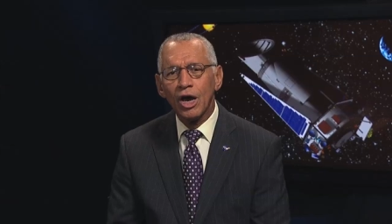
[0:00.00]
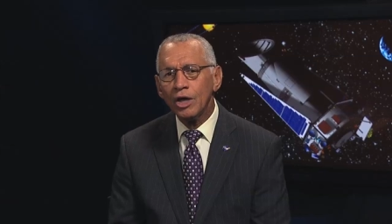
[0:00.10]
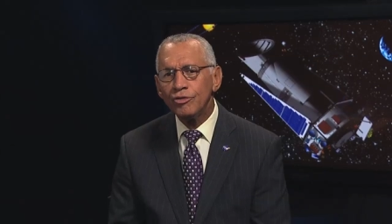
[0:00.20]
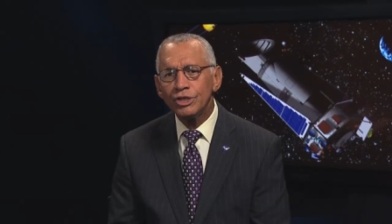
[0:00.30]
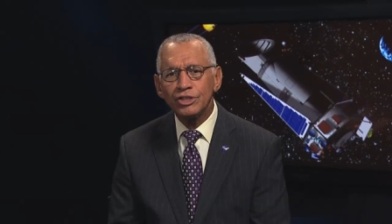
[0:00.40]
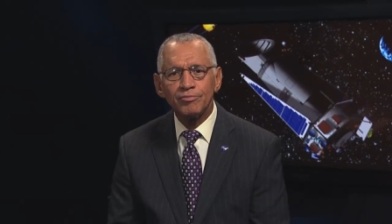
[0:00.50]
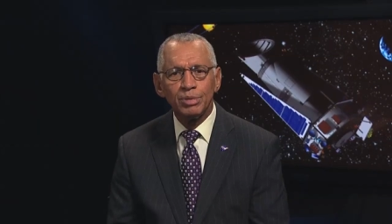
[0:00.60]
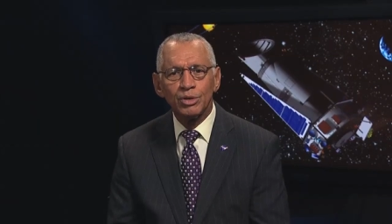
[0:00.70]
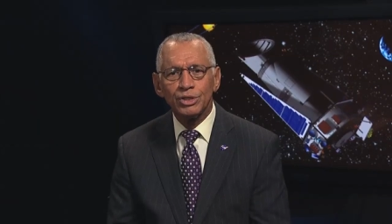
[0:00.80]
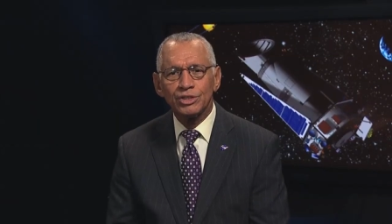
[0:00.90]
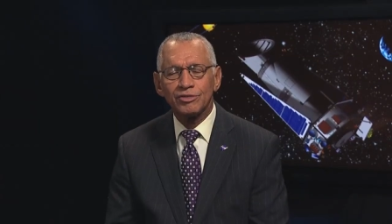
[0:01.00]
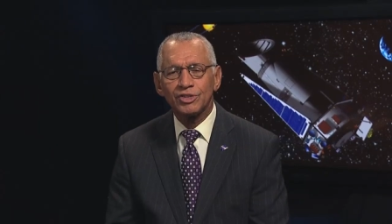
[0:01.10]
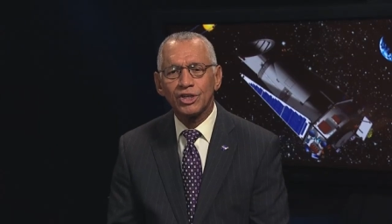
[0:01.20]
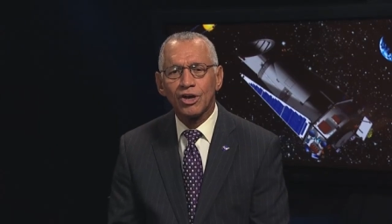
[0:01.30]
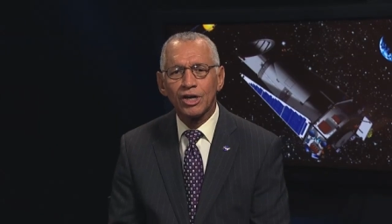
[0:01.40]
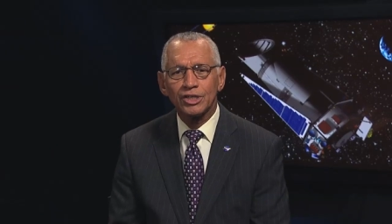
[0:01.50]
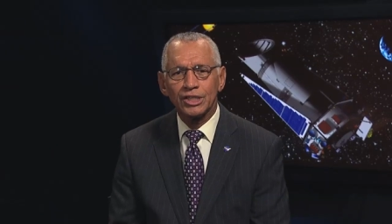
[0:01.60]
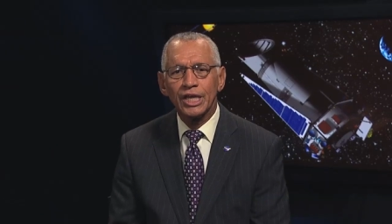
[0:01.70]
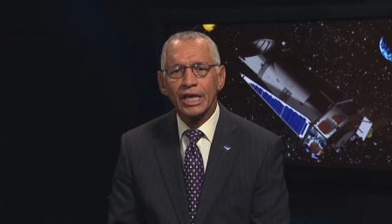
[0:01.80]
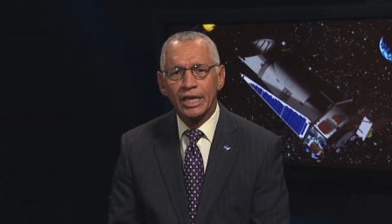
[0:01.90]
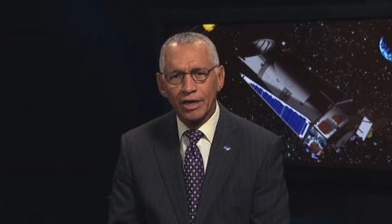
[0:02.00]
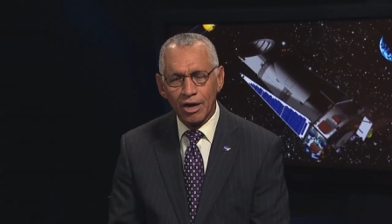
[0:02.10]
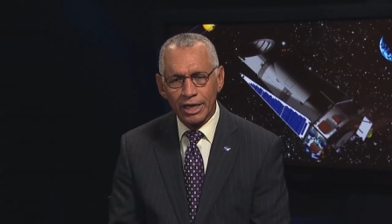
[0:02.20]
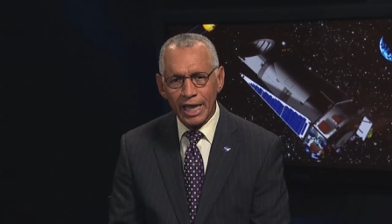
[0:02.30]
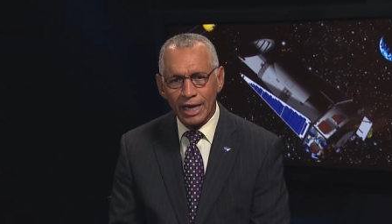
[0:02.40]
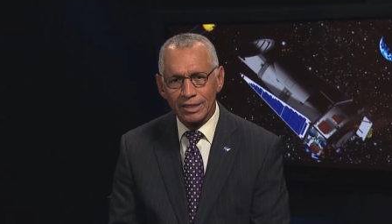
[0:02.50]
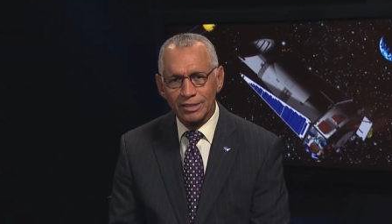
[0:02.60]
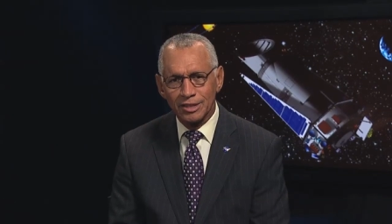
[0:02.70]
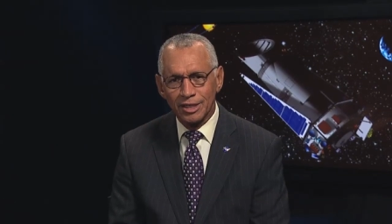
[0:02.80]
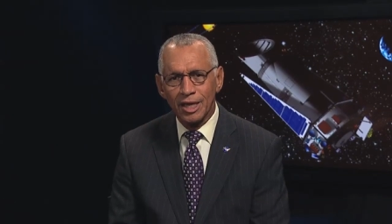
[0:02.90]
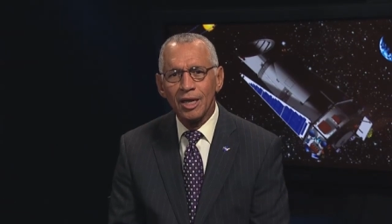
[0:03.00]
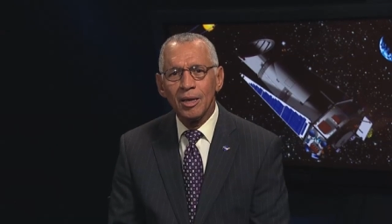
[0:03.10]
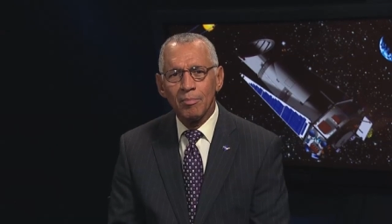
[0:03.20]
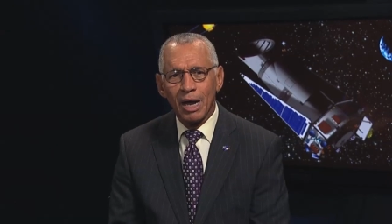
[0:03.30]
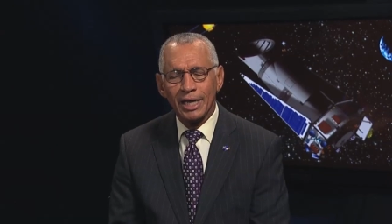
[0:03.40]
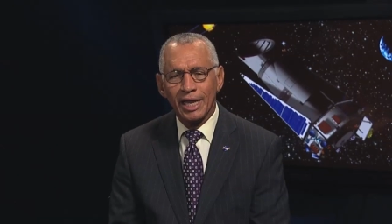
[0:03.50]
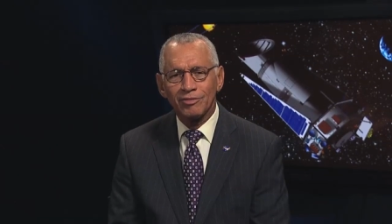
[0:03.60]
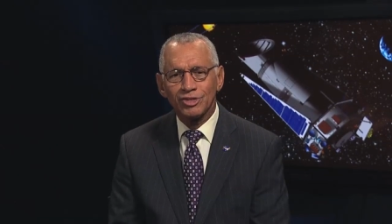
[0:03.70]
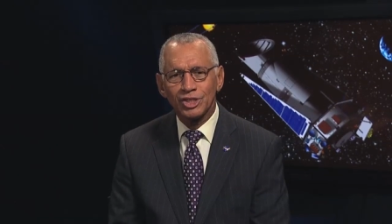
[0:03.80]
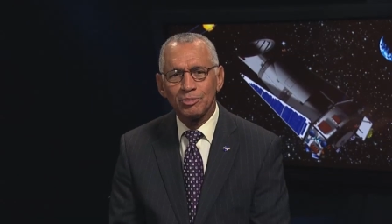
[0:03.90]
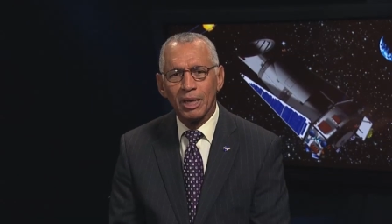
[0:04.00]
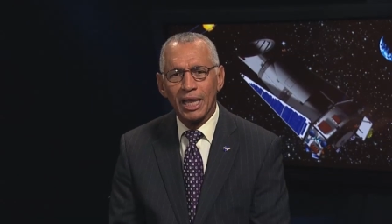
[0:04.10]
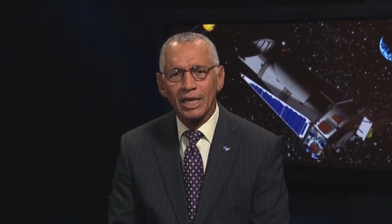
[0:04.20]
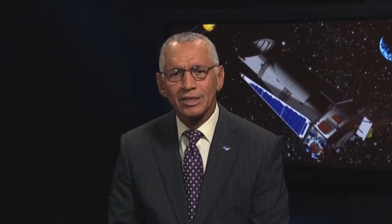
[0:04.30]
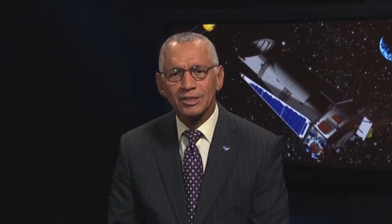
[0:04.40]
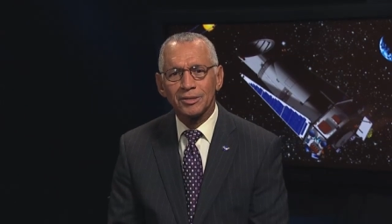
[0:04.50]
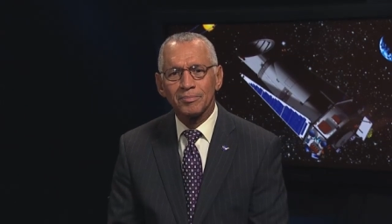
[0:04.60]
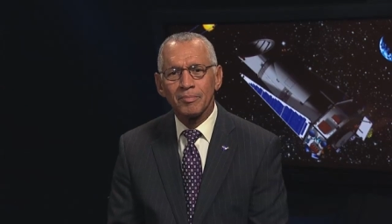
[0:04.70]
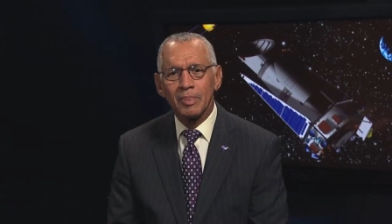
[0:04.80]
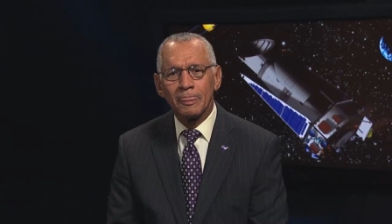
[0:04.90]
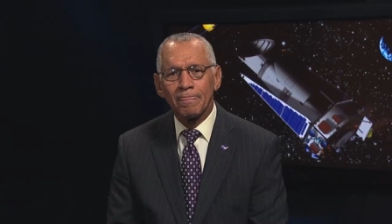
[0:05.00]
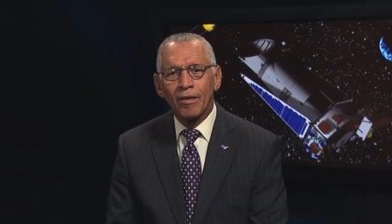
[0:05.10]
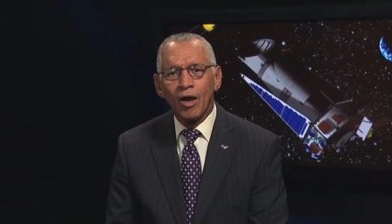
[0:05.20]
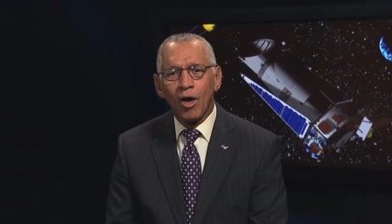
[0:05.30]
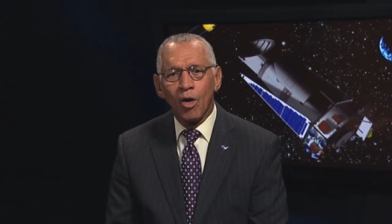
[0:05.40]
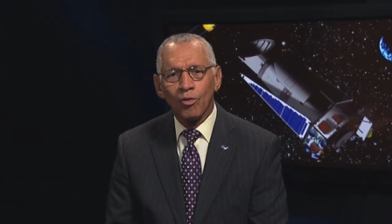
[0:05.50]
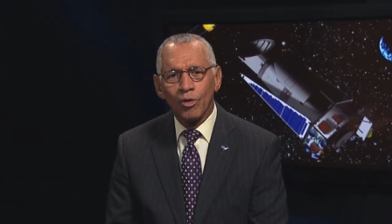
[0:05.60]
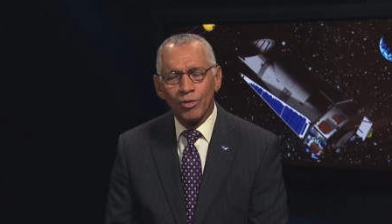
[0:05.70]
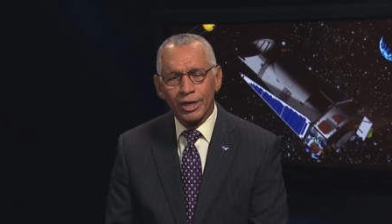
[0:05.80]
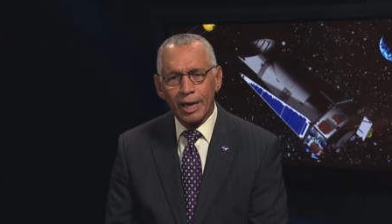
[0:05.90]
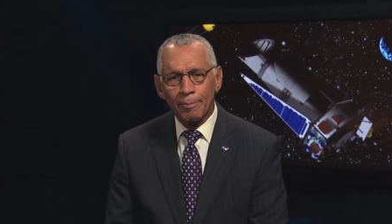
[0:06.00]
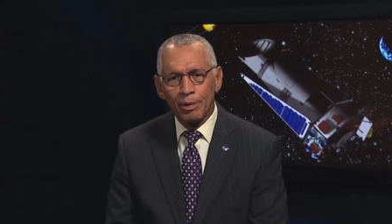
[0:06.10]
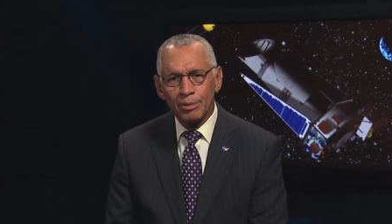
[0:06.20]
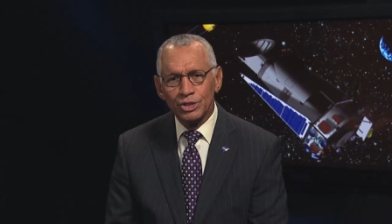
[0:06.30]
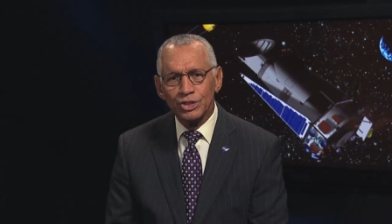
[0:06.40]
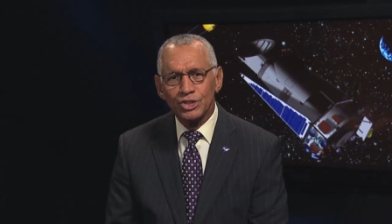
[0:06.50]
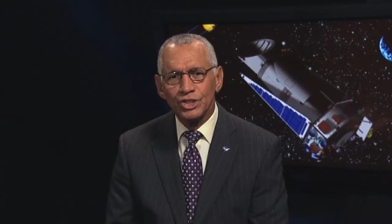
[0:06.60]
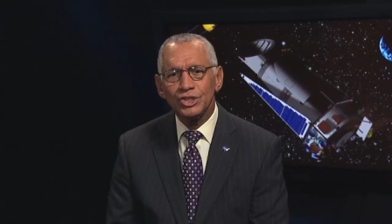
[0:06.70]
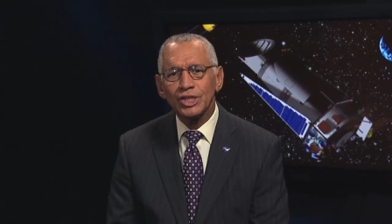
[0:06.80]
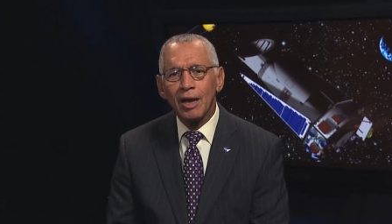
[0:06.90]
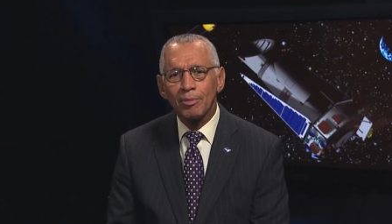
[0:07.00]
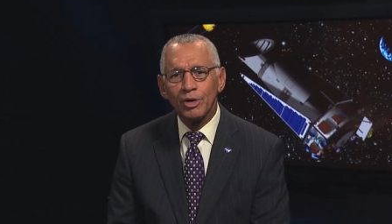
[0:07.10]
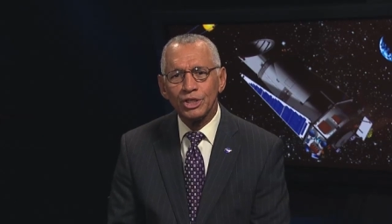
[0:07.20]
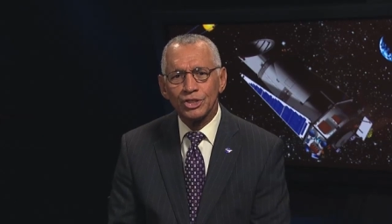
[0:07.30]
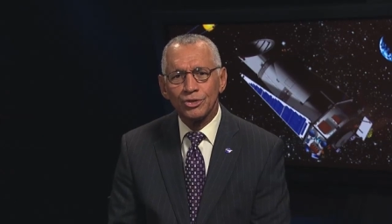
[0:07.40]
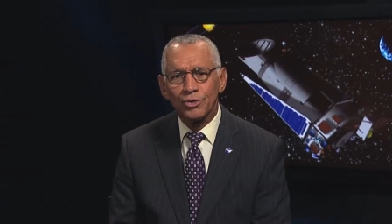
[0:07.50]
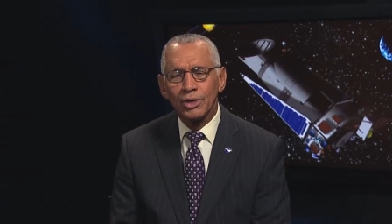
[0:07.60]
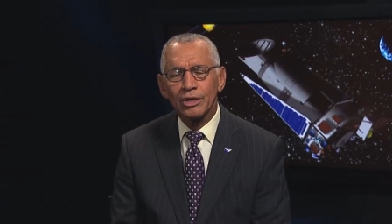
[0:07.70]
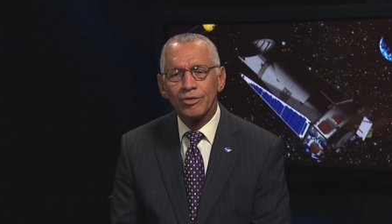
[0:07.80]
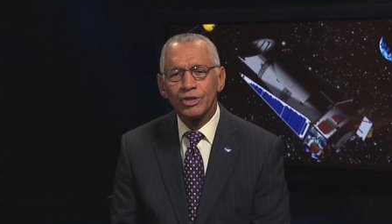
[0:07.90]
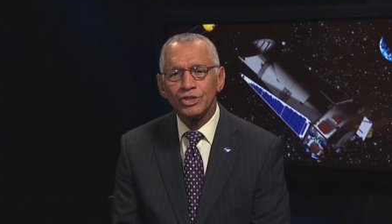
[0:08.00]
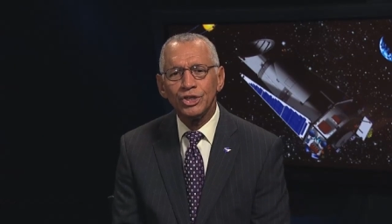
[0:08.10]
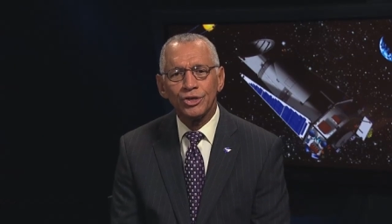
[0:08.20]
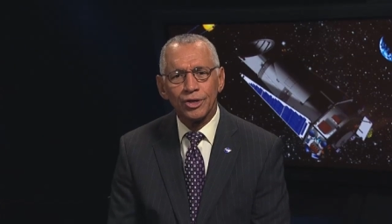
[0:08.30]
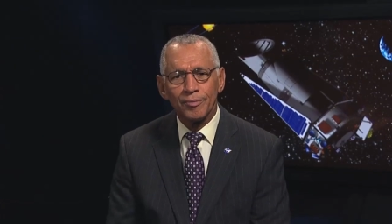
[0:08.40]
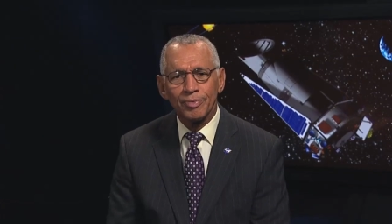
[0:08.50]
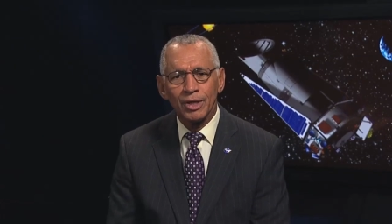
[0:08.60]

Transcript: hundreds of billions of stars in our galaxy might have such planets. Although the Kepler mission ceased operation earlier this year,